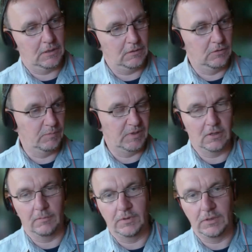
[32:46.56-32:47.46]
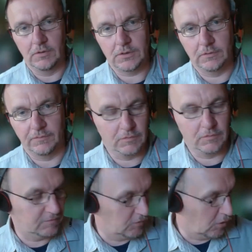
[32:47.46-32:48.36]
You can be carbon neutral, of
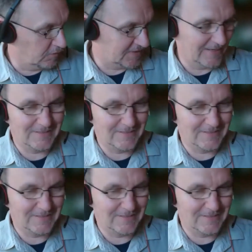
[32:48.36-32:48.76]
course, if you offset